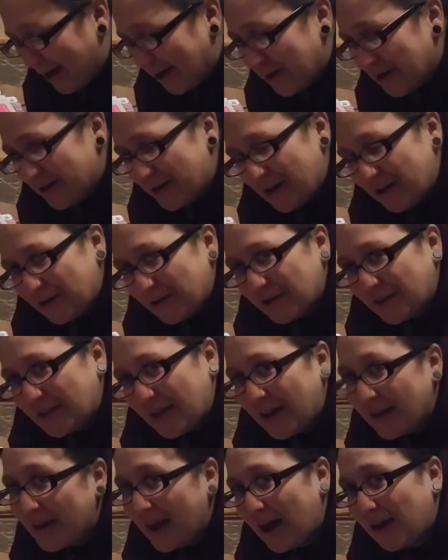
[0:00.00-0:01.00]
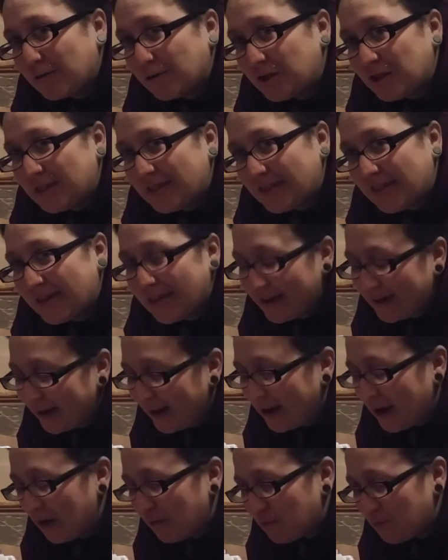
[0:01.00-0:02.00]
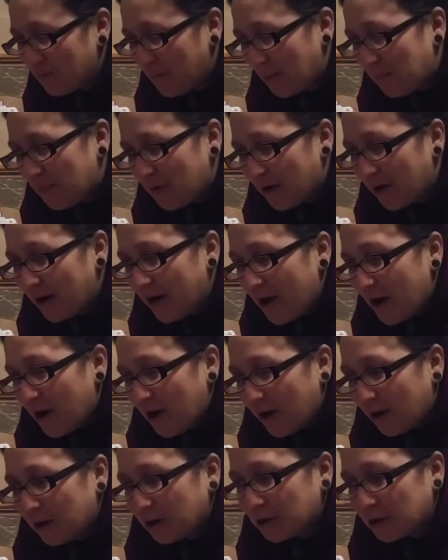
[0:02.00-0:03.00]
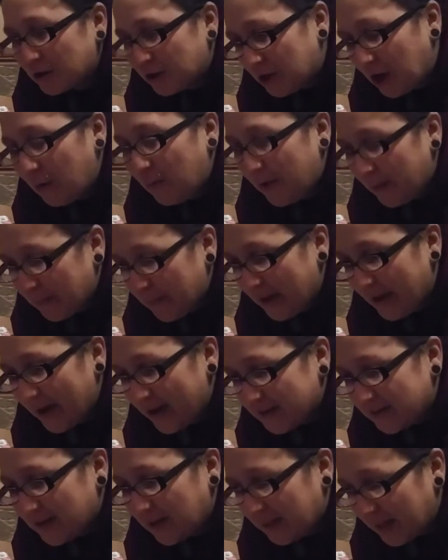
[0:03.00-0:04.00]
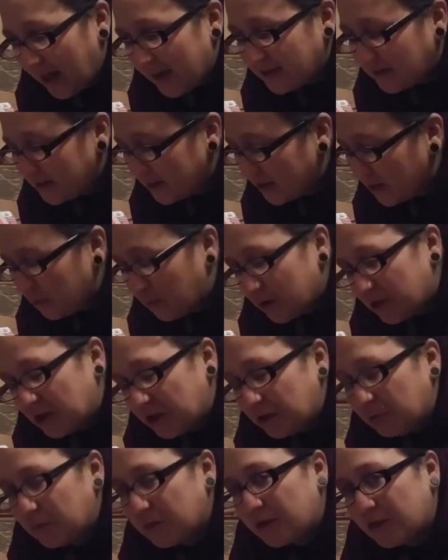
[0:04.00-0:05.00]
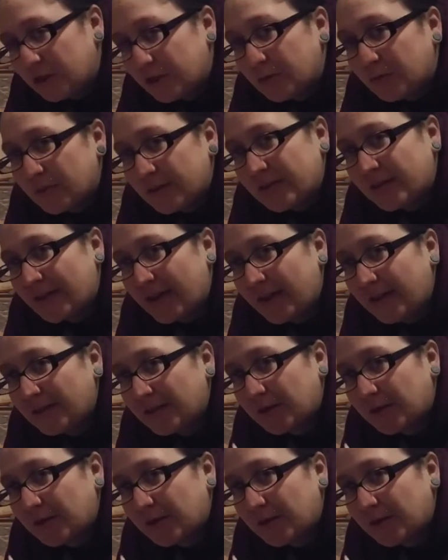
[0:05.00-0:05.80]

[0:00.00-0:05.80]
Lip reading: couldn't understand how she did it. And I remember her showing me as a lesson that what she would do is take the